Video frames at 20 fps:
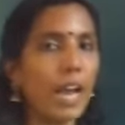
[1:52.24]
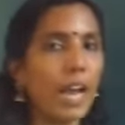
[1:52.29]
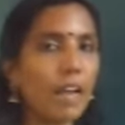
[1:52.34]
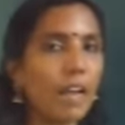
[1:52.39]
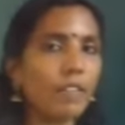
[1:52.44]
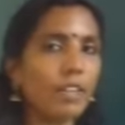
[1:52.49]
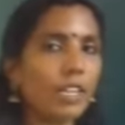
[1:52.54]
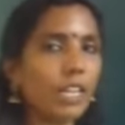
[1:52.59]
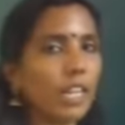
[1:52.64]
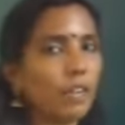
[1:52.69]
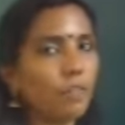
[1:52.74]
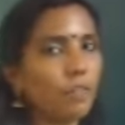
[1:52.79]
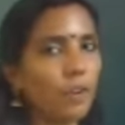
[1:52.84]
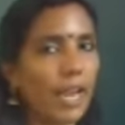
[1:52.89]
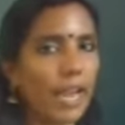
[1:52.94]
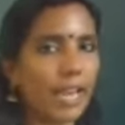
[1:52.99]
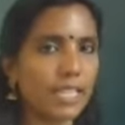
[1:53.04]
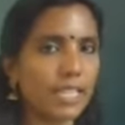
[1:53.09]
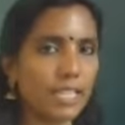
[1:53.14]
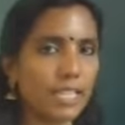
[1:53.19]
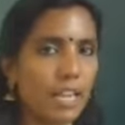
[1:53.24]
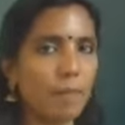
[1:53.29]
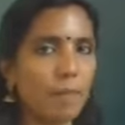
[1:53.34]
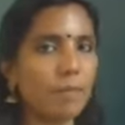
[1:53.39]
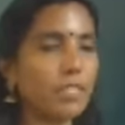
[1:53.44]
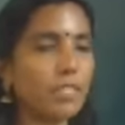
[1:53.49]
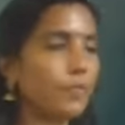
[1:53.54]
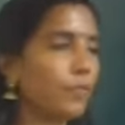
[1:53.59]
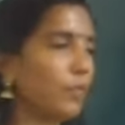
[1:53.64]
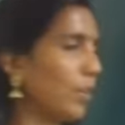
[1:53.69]
I will give you
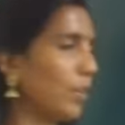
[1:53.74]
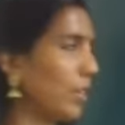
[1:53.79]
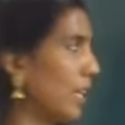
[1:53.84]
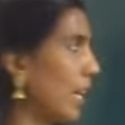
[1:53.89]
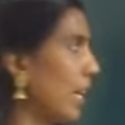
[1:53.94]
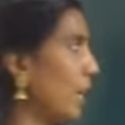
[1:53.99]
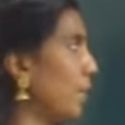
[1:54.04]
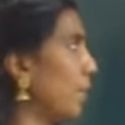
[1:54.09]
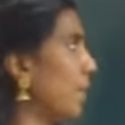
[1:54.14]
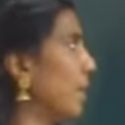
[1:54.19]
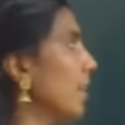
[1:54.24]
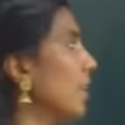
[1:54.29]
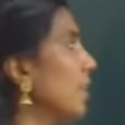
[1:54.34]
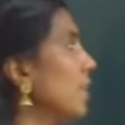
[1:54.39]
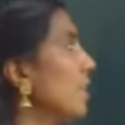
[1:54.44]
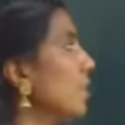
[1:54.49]
examples for that one.